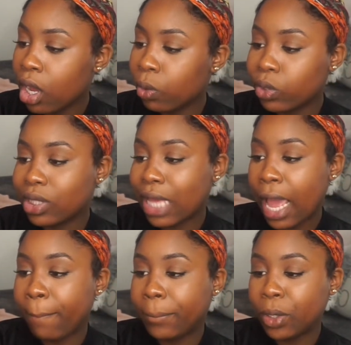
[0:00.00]

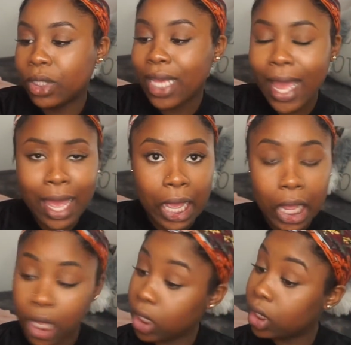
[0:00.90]
Risque Beauté.
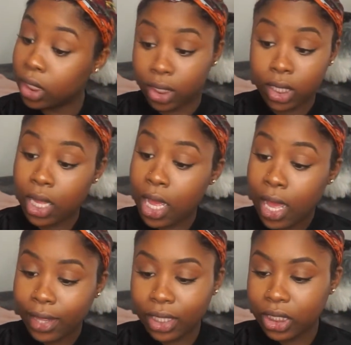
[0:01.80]
I
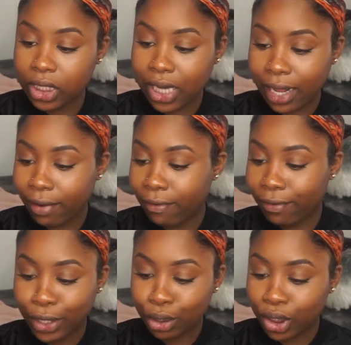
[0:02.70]
think this is like
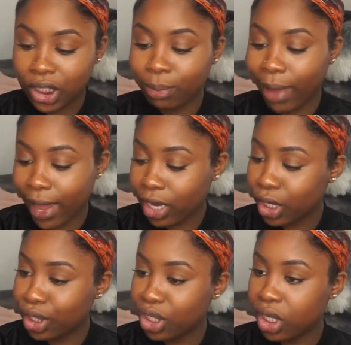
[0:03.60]
French or
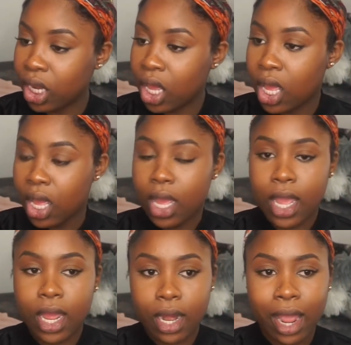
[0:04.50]
Spanish.
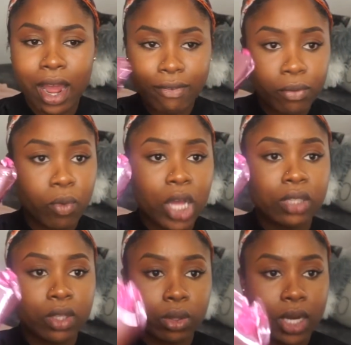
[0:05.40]
And I got it from
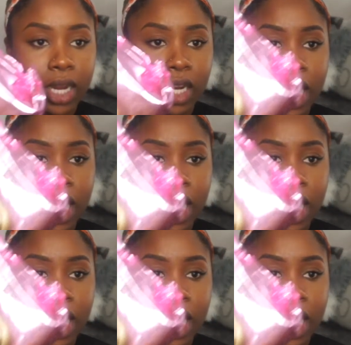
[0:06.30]
Ross for $3.99.